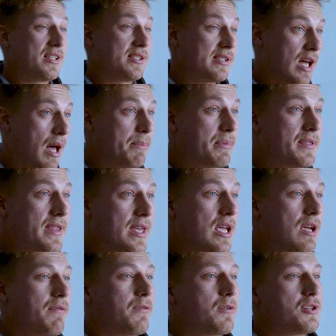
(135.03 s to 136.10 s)
but stop and
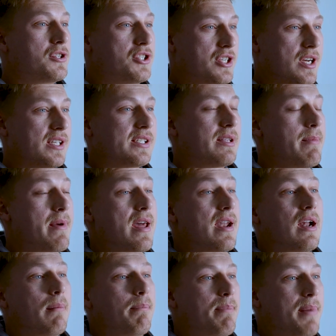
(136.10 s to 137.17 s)
think for just a
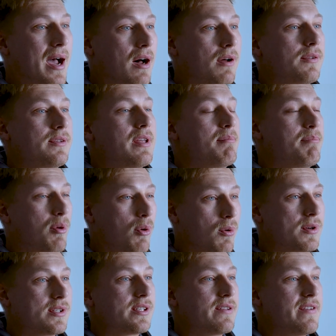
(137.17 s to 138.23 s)
minute about the
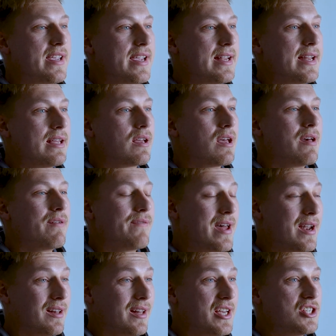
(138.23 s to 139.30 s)
importance of heating,
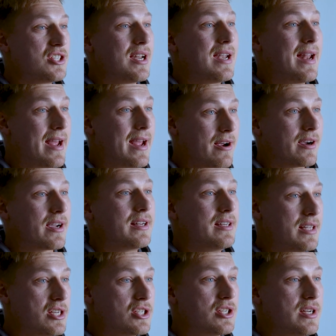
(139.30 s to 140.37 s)
ventilation, and air
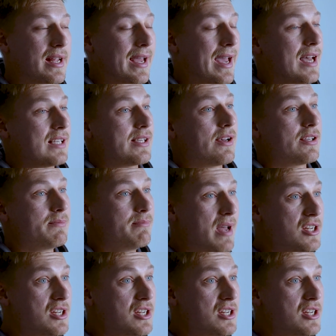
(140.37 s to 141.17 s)
conditioning. As I was